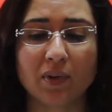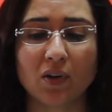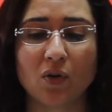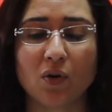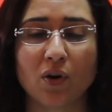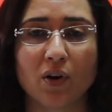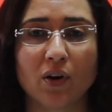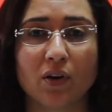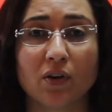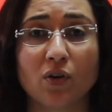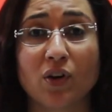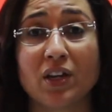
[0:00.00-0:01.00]

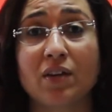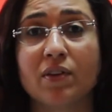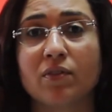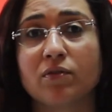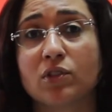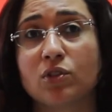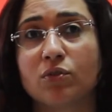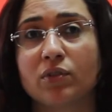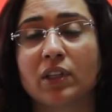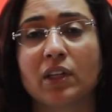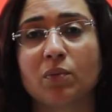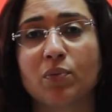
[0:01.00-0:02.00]
or even to
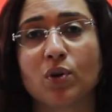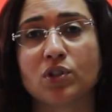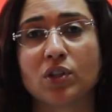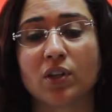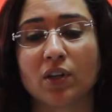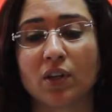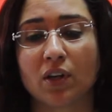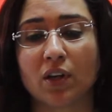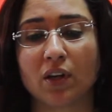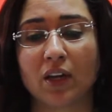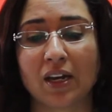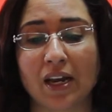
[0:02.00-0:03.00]
really approach
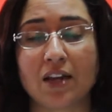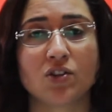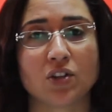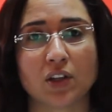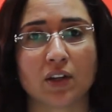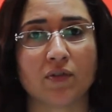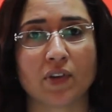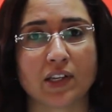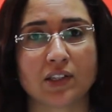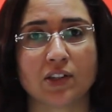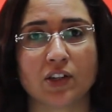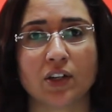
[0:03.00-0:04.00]
an angel
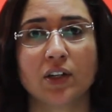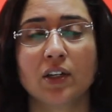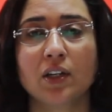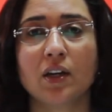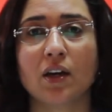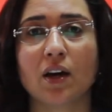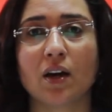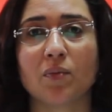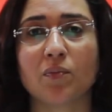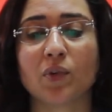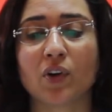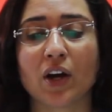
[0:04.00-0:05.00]
investor.
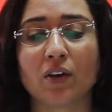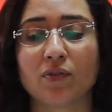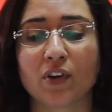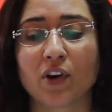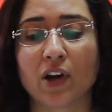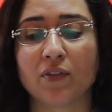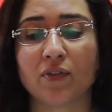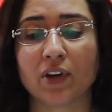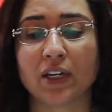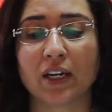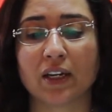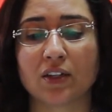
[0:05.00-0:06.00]

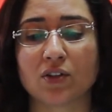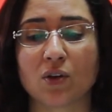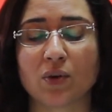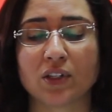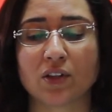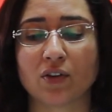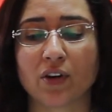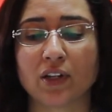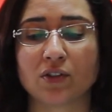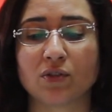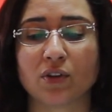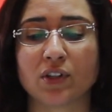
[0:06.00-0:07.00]
Crowdfunding is always a
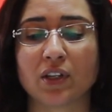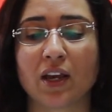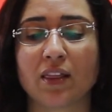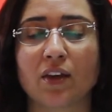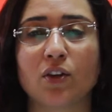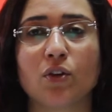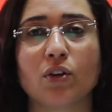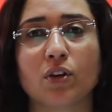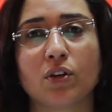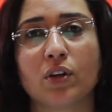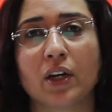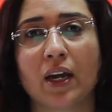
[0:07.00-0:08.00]
great source, and I think you
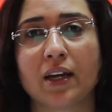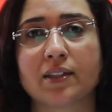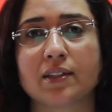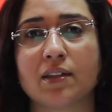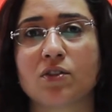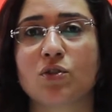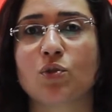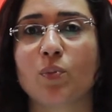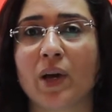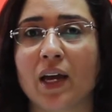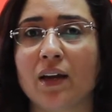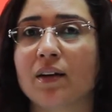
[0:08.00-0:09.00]
can look at
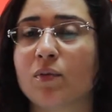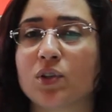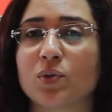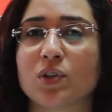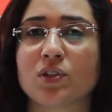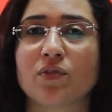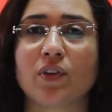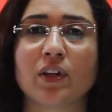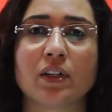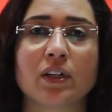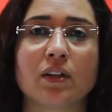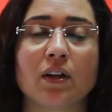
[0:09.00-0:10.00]
Zoomel, which was
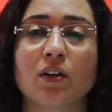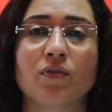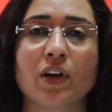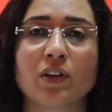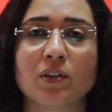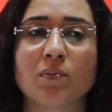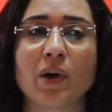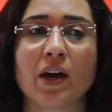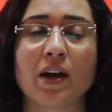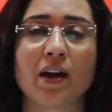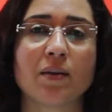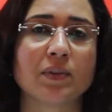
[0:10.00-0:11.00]
founded
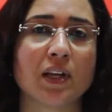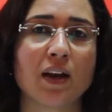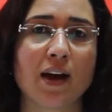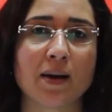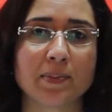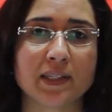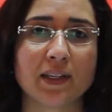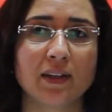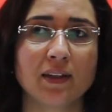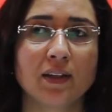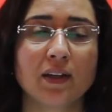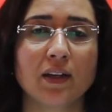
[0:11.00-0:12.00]
by Abdallah
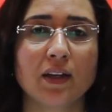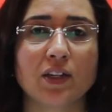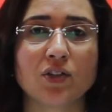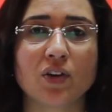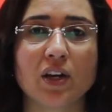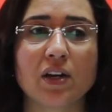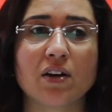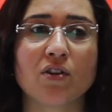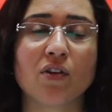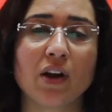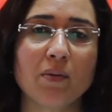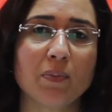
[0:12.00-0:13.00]
Absi. He's created a
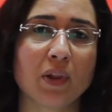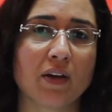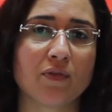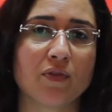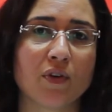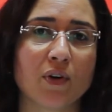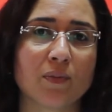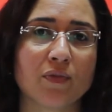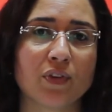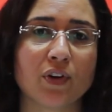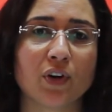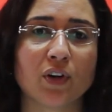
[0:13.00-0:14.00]
great platform
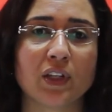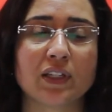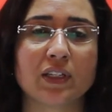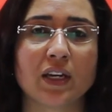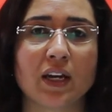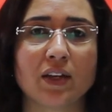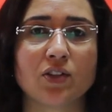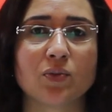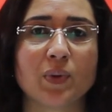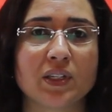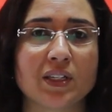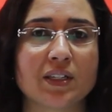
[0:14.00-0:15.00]
for early
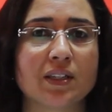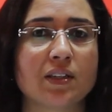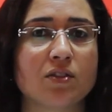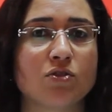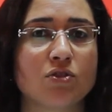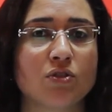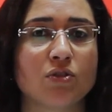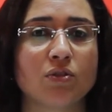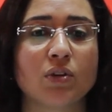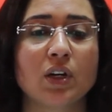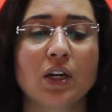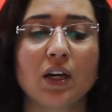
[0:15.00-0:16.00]
stage businesses to